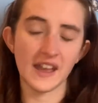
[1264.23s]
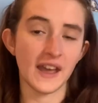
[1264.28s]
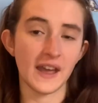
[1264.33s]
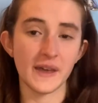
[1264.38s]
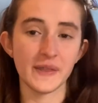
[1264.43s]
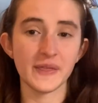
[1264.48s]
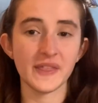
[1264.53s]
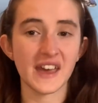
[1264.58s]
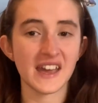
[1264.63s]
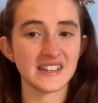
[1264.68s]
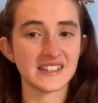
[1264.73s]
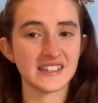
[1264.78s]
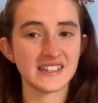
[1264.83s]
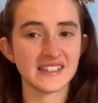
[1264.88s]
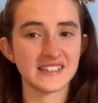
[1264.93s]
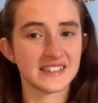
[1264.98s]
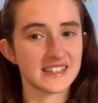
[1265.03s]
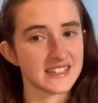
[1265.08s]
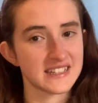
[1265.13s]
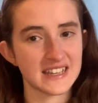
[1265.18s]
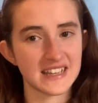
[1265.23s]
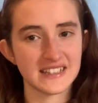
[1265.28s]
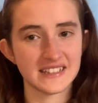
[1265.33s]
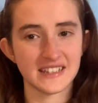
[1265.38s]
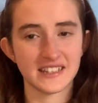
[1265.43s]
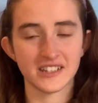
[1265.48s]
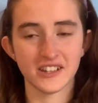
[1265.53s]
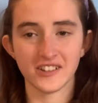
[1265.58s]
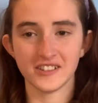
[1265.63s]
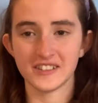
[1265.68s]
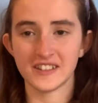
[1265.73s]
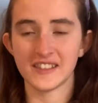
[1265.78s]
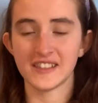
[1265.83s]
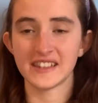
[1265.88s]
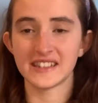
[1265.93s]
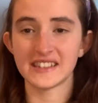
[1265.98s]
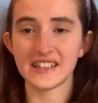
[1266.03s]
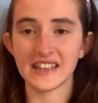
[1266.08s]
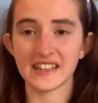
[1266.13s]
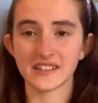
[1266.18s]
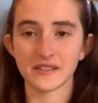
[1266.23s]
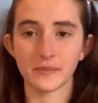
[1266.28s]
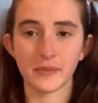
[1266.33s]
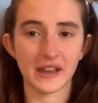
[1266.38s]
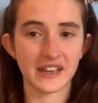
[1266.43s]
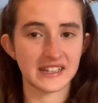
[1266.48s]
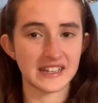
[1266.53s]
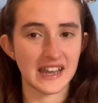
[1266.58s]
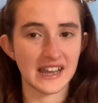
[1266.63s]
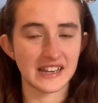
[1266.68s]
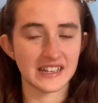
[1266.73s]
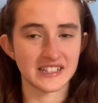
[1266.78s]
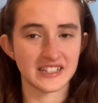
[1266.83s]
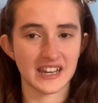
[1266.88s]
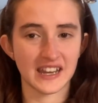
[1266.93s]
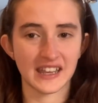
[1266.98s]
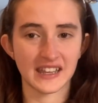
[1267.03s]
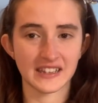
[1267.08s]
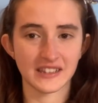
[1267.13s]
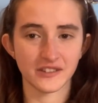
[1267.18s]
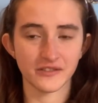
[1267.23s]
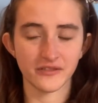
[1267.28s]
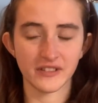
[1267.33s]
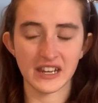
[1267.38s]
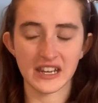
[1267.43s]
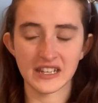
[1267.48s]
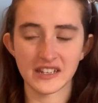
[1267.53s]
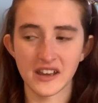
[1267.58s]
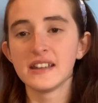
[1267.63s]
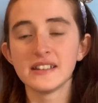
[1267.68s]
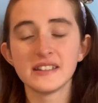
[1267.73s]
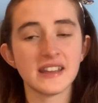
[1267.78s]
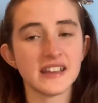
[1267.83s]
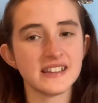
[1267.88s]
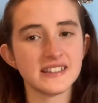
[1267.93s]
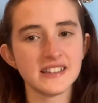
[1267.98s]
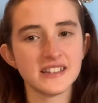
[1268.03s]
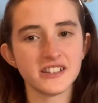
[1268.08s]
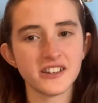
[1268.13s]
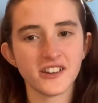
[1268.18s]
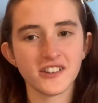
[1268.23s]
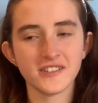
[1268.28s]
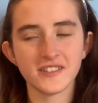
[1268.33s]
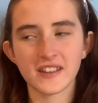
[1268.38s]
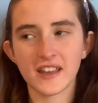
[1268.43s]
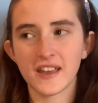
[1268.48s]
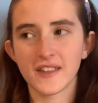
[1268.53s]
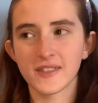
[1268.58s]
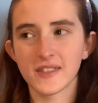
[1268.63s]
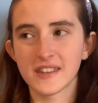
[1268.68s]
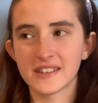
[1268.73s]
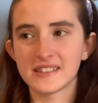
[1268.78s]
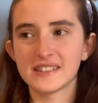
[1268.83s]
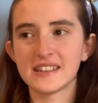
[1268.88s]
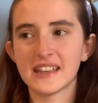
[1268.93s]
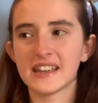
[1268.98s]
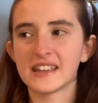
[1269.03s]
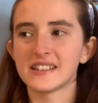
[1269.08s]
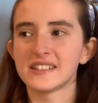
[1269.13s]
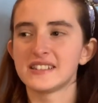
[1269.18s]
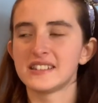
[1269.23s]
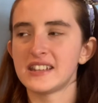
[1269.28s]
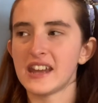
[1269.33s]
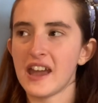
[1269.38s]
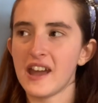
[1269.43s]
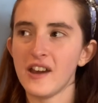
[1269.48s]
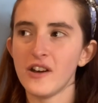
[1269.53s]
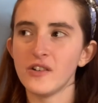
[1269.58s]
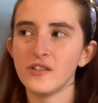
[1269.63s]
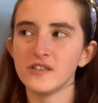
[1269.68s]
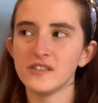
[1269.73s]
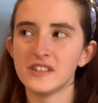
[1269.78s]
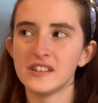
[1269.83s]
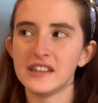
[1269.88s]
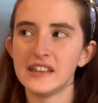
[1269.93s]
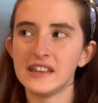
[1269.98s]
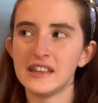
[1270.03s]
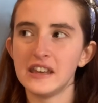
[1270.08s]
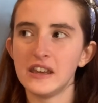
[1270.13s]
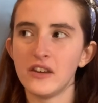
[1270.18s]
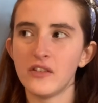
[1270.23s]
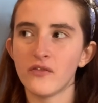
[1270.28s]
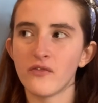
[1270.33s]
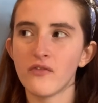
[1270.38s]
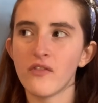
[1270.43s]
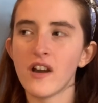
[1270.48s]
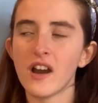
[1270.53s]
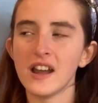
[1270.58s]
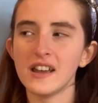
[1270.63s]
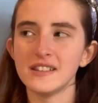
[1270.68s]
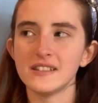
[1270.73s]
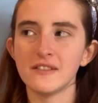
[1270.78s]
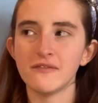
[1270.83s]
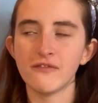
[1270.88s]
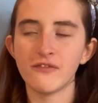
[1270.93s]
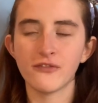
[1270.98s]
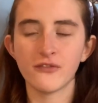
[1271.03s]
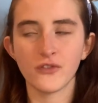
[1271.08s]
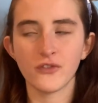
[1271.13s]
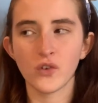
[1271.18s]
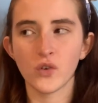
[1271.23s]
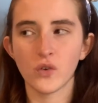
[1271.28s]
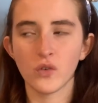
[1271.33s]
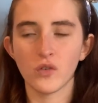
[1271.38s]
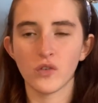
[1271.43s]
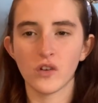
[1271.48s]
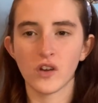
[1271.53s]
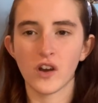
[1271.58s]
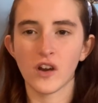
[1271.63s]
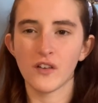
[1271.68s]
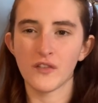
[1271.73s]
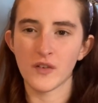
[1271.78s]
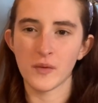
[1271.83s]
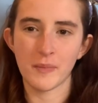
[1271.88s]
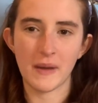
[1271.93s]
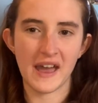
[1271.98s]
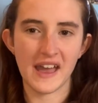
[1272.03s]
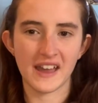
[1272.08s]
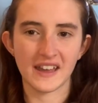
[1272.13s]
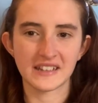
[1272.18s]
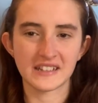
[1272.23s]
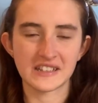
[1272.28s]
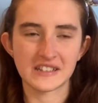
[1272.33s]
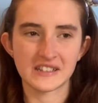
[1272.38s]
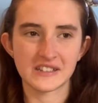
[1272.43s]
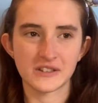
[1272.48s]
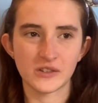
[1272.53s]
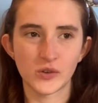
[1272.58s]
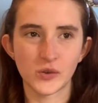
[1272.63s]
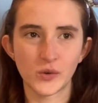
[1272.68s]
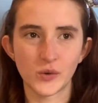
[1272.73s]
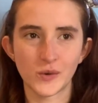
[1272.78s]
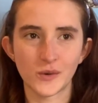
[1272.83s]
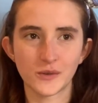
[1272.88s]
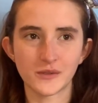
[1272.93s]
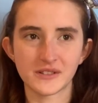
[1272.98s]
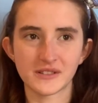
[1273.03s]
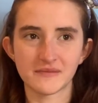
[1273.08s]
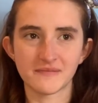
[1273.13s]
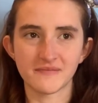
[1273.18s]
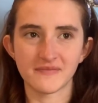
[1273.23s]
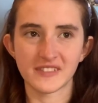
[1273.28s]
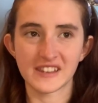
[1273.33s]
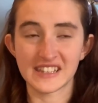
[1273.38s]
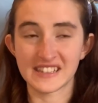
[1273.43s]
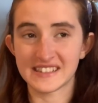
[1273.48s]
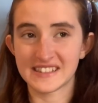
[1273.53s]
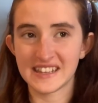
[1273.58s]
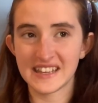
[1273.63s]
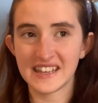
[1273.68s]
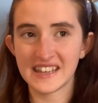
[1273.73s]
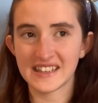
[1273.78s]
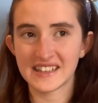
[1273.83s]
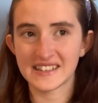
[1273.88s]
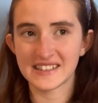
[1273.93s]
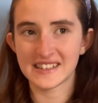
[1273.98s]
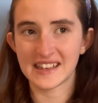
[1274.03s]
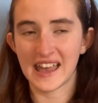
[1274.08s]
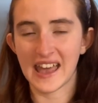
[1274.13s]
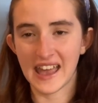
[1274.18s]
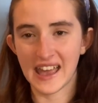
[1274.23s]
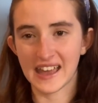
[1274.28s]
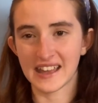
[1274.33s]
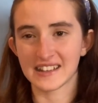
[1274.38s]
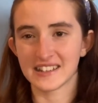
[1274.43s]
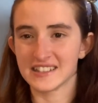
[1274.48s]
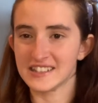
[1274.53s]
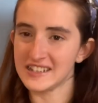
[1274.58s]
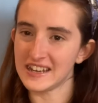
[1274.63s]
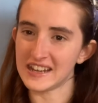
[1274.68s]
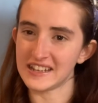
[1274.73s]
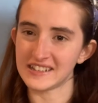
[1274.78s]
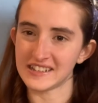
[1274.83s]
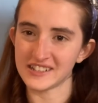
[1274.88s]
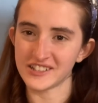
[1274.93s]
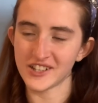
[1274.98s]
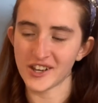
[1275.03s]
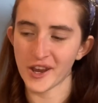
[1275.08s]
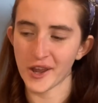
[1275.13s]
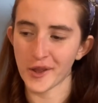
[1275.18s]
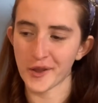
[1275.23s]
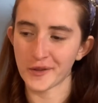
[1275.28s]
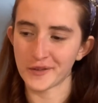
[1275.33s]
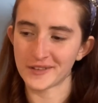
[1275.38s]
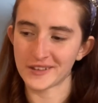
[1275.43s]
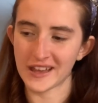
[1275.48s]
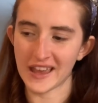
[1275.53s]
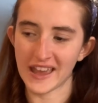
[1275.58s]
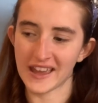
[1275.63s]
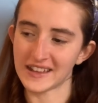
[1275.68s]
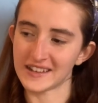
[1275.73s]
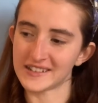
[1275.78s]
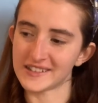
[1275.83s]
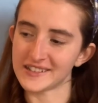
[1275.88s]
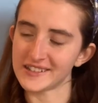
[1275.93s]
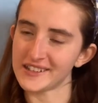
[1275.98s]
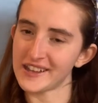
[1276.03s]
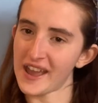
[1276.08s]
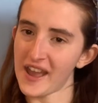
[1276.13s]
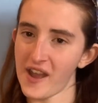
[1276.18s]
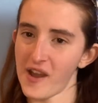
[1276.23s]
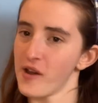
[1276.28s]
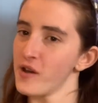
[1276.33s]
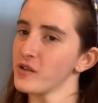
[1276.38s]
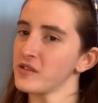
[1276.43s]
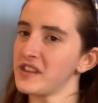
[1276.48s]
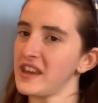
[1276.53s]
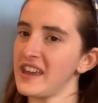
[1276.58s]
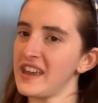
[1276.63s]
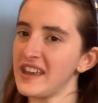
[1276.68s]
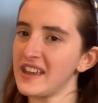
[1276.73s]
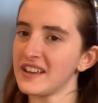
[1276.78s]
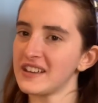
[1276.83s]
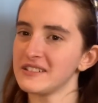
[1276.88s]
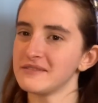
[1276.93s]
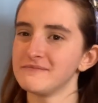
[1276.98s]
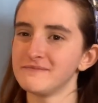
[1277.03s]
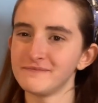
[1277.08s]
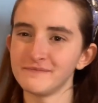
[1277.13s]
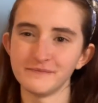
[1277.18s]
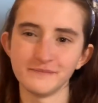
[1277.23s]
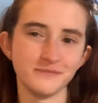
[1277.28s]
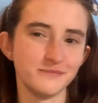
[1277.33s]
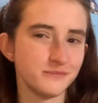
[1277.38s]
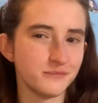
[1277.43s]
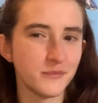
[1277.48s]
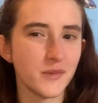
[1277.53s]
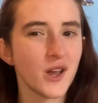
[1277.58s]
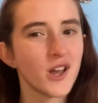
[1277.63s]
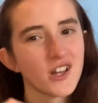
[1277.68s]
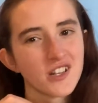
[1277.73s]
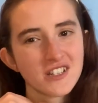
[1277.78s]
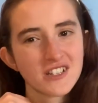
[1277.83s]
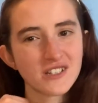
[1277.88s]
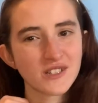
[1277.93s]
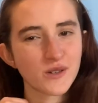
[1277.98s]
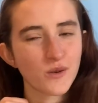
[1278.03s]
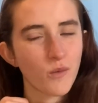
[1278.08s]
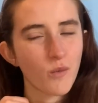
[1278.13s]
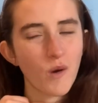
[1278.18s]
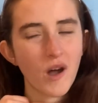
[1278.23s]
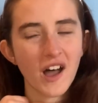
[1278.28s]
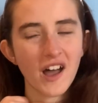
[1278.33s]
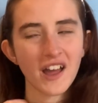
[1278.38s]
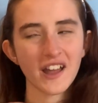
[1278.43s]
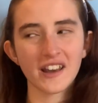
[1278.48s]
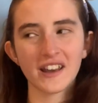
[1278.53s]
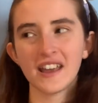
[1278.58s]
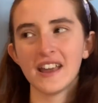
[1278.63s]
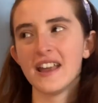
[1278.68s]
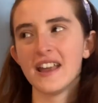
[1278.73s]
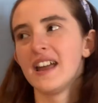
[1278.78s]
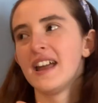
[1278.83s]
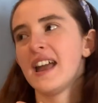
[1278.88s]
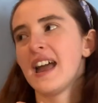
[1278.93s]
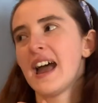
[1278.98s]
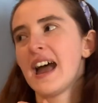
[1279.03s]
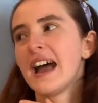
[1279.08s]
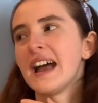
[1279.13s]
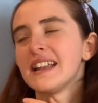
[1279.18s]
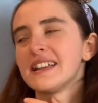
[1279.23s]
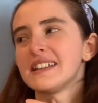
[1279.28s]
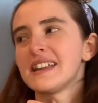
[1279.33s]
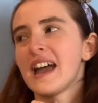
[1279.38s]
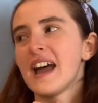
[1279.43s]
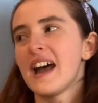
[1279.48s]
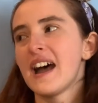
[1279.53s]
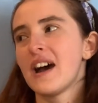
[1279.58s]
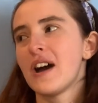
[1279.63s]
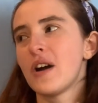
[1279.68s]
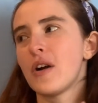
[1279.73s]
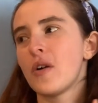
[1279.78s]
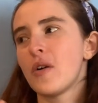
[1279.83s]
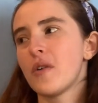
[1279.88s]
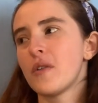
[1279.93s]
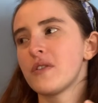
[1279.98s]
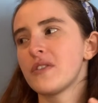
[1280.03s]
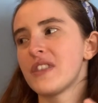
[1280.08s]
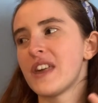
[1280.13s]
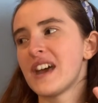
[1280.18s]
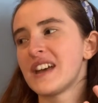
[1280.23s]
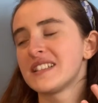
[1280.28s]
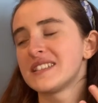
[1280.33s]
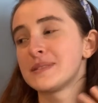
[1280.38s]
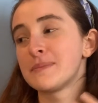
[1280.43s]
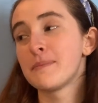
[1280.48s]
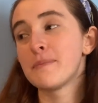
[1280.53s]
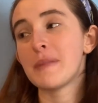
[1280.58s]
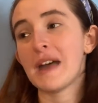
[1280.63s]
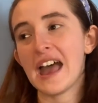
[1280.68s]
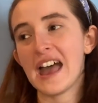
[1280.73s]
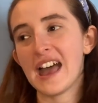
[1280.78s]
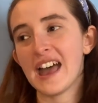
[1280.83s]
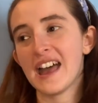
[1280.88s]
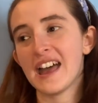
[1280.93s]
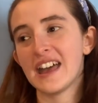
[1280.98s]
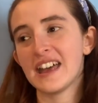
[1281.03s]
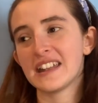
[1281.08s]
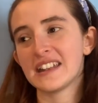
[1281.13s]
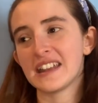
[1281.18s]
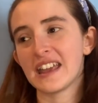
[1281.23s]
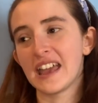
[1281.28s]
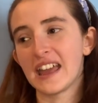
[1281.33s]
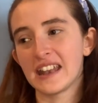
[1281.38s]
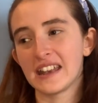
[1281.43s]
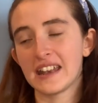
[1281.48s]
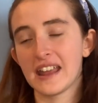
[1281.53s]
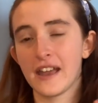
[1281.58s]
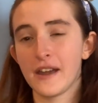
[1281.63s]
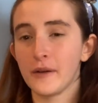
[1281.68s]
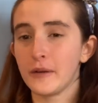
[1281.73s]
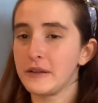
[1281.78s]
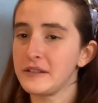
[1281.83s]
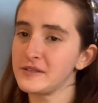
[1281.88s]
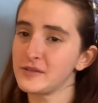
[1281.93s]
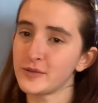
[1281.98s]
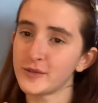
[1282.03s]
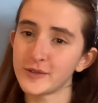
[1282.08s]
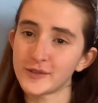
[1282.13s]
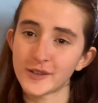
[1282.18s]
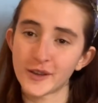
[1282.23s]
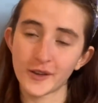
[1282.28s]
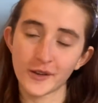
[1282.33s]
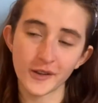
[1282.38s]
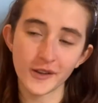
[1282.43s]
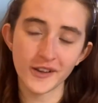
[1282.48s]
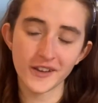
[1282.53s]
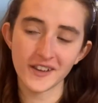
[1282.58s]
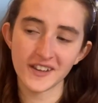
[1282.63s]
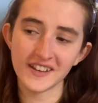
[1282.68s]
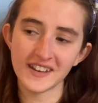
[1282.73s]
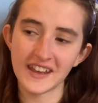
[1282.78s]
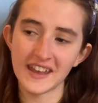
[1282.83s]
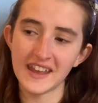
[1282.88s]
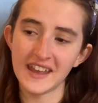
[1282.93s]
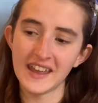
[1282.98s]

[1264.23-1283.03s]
and that is Daisy Jones and the Six by Taylor Jenkins Reid. Daisy Jones and the Six tells the rise and fall of a band called The Six and Daisy Jones, and how they merge into one, and how that's bad and how it's also good.